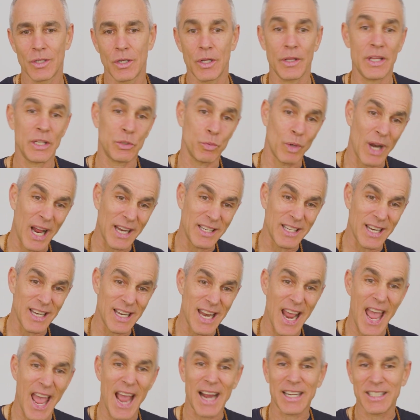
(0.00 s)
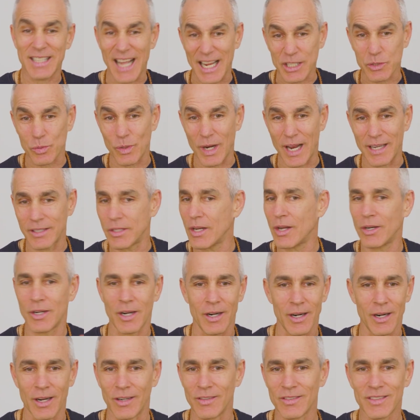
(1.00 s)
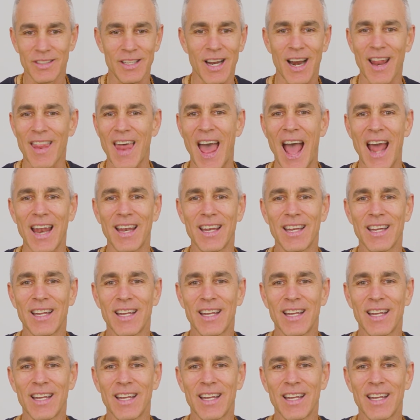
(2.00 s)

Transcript: this is what I did next. That's what no, none of that.